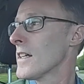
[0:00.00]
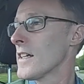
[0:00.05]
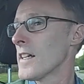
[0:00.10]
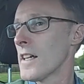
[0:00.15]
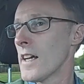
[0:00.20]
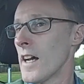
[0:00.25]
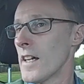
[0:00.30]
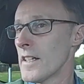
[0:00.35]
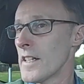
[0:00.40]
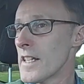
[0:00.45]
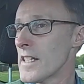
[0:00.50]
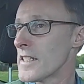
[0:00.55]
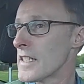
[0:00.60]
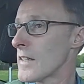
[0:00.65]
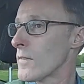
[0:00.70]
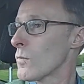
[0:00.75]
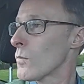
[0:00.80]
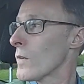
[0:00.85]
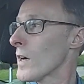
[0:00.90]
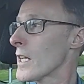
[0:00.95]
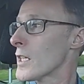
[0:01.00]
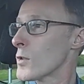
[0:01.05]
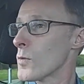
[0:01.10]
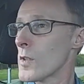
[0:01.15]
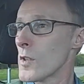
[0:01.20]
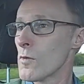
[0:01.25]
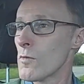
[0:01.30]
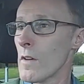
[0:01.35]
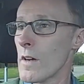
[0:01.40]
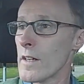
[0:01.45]
and he's giving way to his
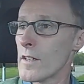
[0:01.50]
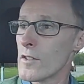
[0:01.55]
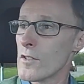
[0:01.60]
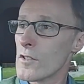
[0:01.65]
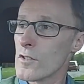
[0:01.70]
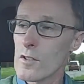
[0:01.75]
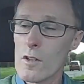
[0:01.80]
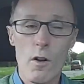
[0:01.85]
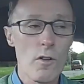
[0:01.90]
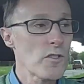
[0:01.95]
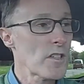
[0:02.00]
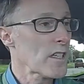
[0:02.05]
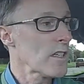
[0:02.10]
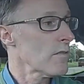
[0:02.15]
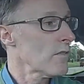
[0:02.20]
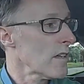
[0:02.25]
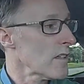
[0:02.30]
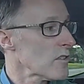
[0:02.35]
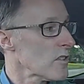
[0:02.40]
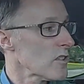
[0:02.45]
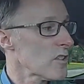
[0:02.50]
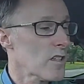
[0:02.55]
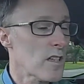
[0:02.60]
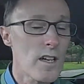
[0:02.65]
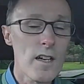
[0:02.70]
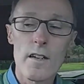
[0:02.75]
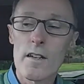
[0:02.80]
right, so I'll take advantage of that.